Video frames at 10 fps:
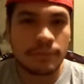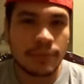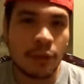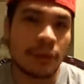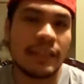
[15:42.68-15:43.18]
it
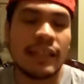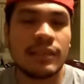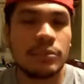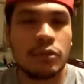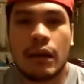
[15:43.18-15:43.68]
only takes
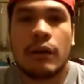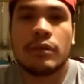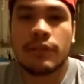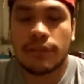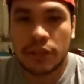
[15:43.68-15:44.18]
him 2 hours
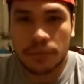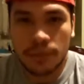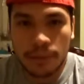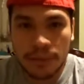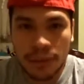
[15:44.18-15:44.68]
to fix your
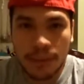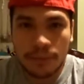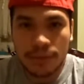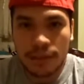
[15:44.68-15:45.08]
plumbing job.